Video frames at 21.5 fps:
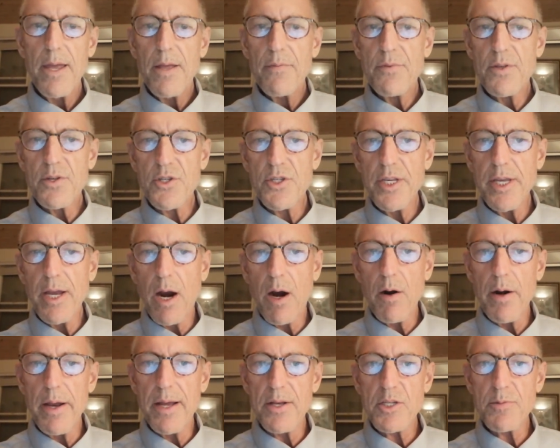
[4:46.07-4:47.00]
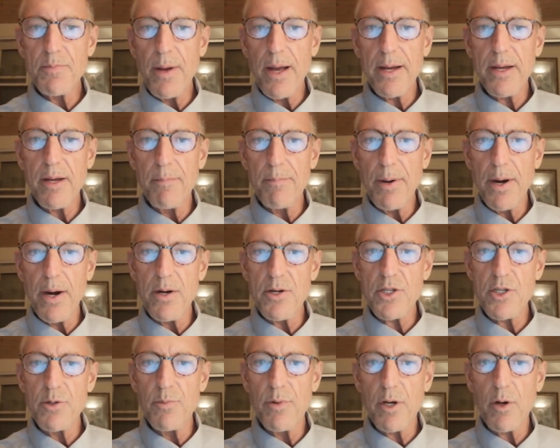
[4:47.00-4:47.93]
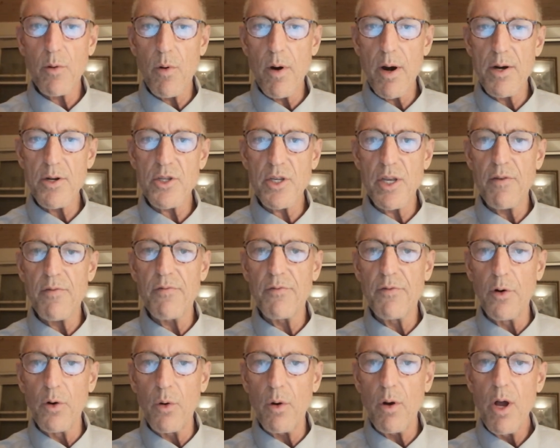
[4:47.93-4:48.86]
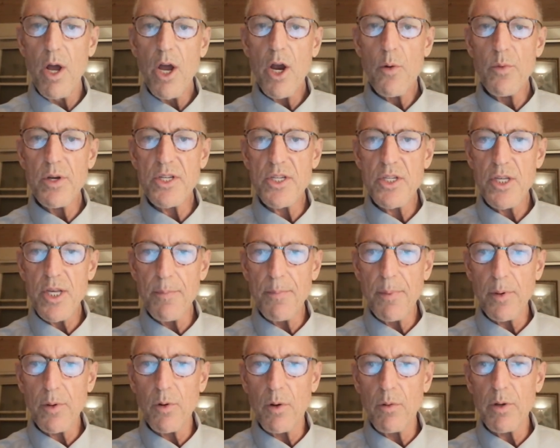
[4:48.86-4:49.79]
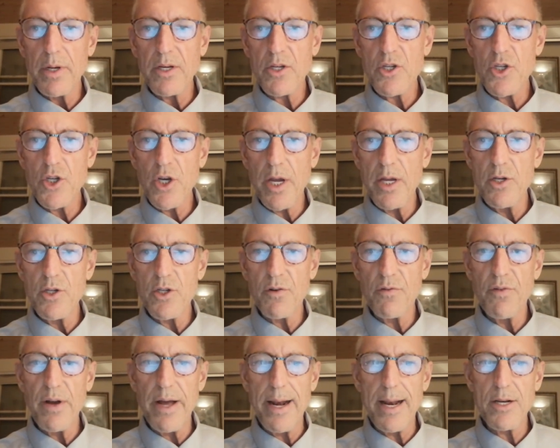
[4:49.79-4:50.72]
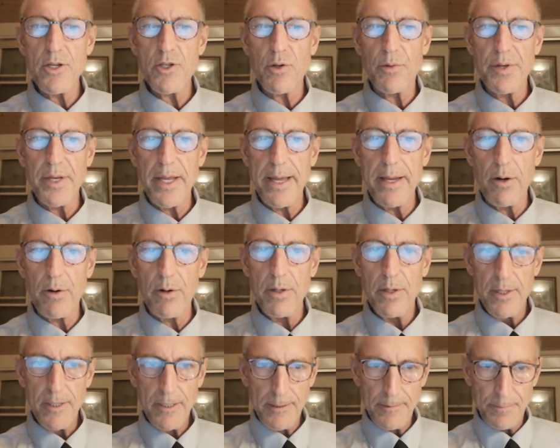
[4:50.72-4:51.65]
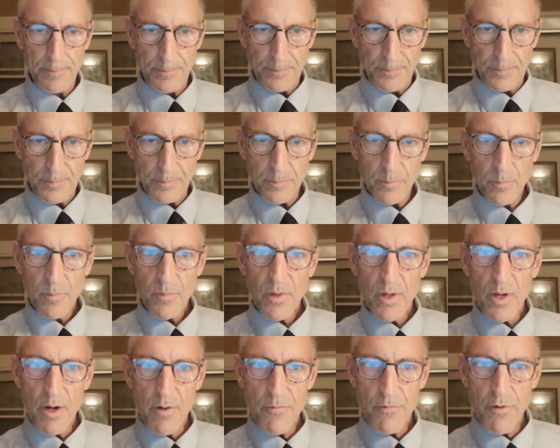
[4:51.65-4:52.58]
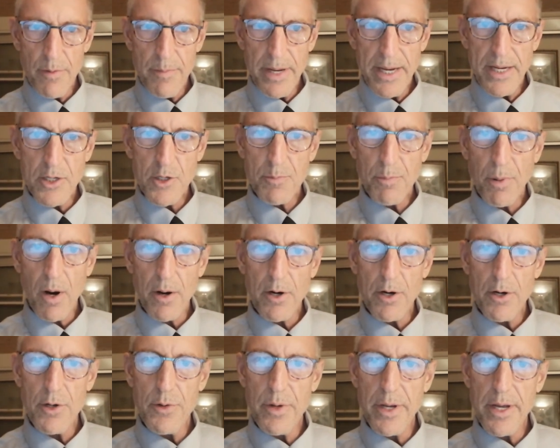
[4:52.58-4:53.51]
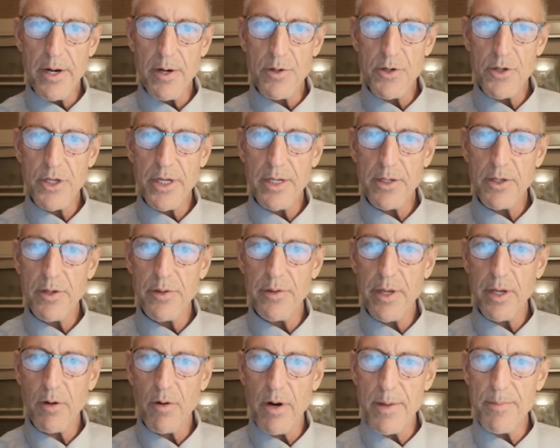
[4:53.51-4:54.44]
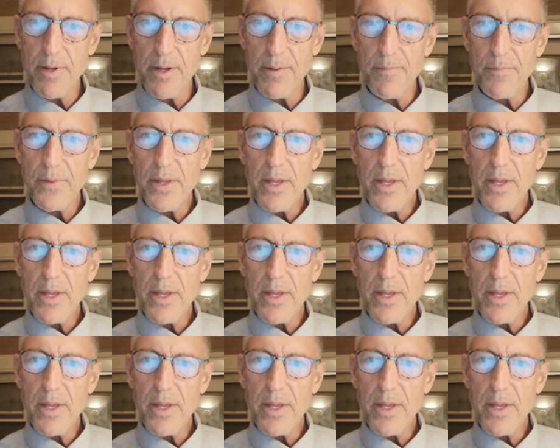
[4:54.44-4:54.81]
The CRS, by comparison, requires a full reciprocal exchange of financial data from each partner who enters into the agreement.